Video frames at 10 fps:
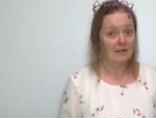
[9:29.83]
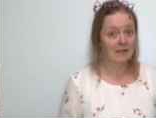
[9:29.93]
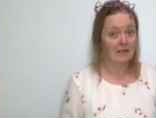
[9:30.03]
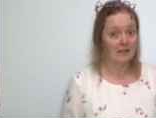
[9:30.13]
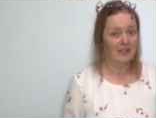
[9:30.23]

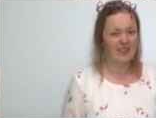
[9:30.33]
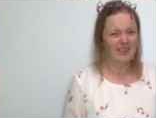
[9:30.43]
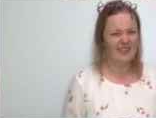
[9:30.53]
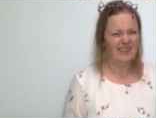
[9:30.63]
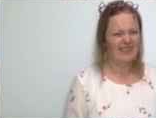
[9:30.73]
You don't
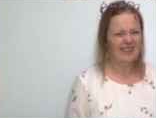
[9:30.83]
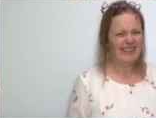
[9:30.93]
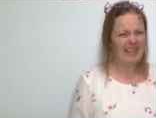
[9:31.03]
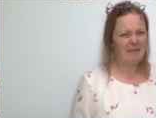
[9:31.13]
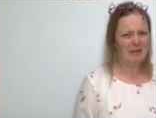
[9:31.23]
look very
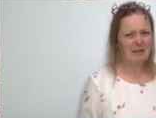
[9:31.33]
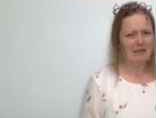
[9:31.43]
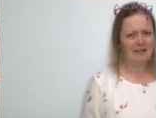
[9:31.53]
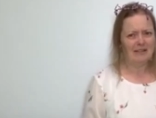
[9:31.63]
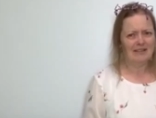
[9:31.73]
happy about
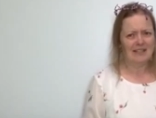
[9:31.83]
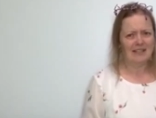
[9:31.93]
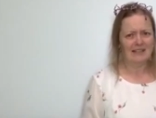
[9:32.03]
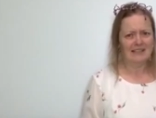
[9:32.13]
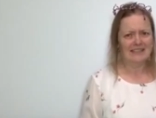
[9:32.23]
that,
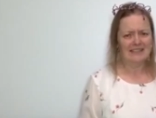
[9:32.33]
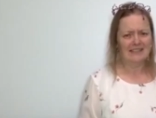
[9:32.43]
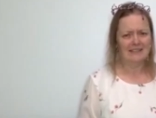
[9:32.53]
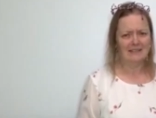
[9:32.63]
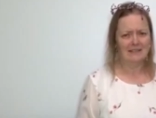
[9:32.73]
Daddy.
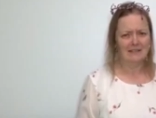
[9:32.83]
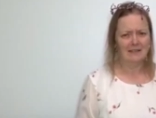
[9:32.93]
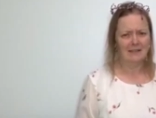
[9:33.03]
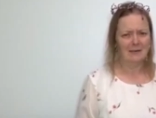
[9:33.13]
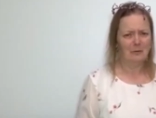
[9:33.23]
Oh.